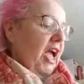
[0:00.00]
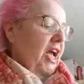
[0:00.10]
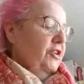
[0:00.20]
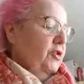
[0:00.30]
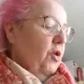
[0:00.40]

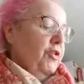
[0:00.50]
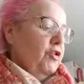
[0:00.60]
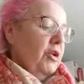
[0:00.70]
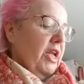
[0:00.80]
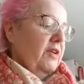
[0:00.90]
and to know
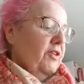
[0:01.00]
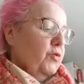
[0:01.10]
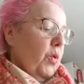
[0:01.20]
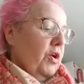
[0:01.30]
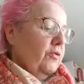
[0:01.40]
that your life
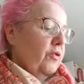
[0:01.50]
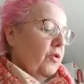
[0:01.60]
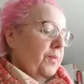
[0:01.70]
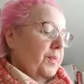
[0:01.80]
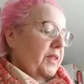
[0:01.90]
is
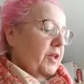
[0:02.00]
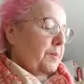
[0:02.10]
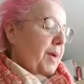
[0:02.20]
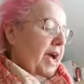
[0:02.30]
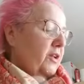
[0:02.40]
wonderful. The
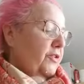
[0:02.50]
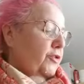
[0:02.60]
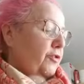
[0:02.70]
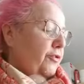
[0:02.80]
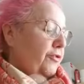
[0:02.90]
battles
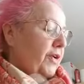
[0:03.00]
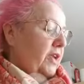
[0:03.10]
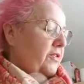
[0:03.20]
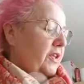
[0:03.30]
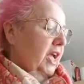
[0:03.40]
you
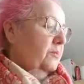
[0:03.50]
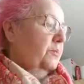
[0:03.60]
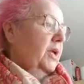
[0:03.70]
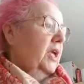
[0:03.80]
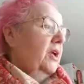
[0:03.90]
face can
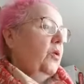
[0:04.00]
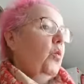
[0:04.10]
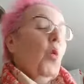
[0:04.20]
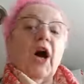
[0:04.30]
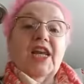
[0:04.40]
be
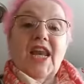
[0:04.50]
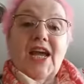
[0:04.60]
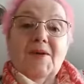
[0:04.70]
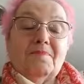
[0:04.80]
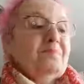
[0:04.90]
won.
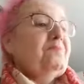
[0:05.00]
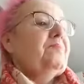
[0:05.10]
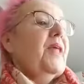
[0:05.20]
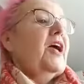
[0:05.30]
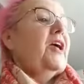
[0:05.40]

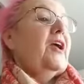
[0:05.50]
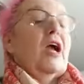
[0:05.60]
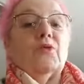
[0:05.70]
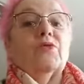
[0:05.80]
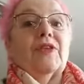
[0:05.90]

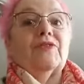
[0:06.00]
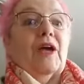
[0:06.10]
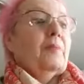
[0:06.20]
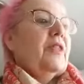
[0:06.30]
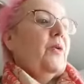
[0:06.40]
I wrote this
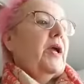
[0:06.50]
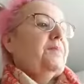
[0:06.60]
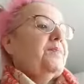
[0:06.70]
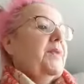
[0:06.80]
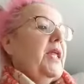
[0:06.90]
down, by the way.
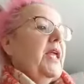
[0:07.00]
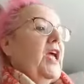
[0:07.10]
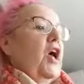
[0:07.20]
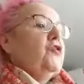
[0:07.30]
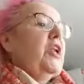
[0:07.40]

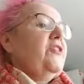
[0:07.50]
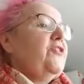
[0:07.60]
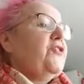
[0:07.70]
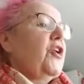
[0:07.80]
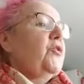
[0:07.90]
So let's
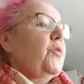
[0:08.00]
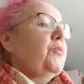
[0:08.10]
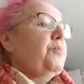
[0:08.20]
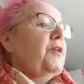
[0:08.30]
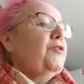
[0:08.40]
start with
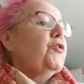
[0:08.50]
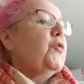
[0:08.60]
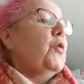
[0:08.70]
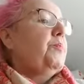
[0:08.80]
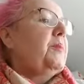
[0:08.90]
my first
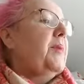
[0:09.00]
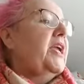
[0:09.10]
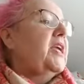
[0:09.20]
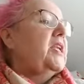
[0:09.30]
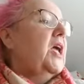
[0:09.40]
quote by
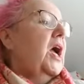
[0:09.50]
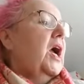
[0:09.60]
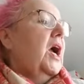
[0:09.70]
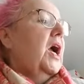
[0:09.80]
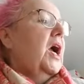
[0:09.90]
Megan
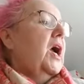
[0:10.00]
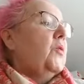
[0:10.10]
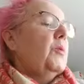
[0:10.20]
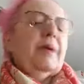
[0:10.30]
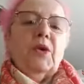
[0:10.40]

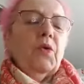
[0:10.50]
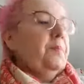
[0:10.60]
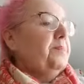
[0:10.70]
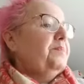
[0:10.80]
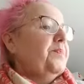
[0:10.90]
Rapinoe.
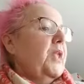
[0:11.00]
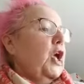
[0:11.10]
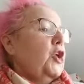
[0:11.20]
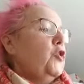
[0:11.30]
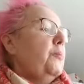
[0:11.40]

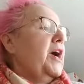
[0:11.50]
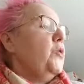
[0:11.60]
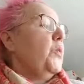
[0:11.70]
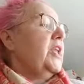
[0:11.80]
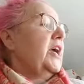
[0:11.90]
No matter
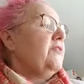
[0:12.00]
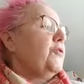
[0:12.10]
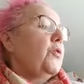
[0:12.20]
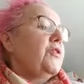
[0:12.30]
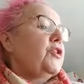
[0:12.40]
what life
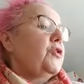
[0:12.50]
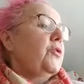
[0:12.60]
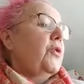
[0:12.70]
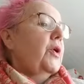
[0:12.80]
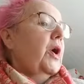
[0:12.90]
throws at you,